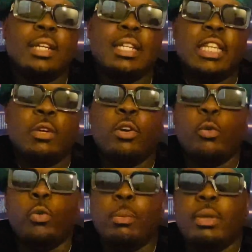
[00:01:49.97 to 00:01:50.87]
deal with
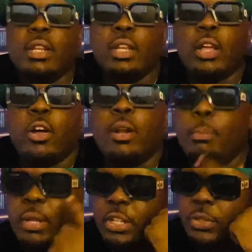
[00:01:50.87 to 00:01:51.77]
women on a
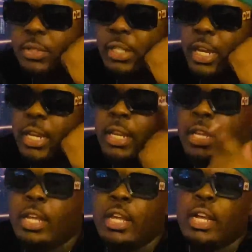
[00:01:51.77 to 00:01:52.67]
mental state.
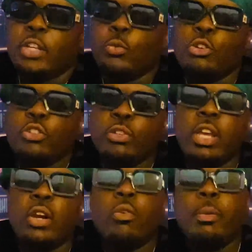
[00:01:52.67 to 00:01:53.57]
Because once you
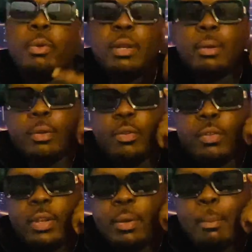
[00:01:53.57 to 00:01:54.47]
get a woman
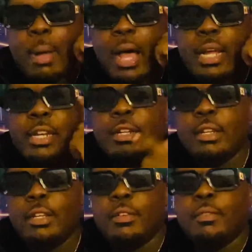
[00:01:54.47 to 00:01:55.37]
mind,
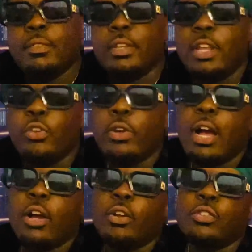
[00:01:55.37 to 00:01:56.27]
then you
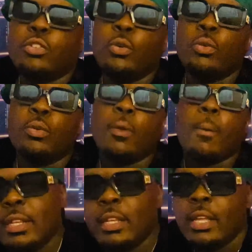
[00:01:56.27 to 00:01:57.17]
got her soul.
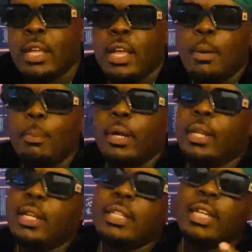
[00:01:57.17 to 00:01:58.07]

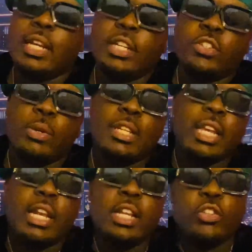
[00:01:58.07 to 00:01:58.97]
But let's get into it.
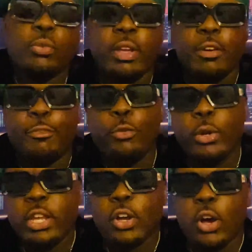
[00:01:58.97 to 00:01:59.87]
A
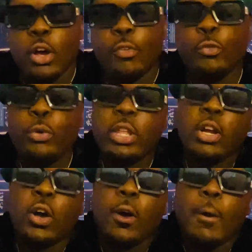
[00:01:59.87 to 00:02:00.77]
foodie
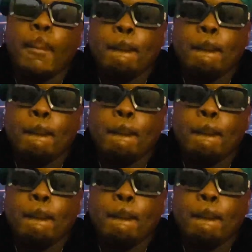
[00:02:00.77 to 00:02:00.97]
call.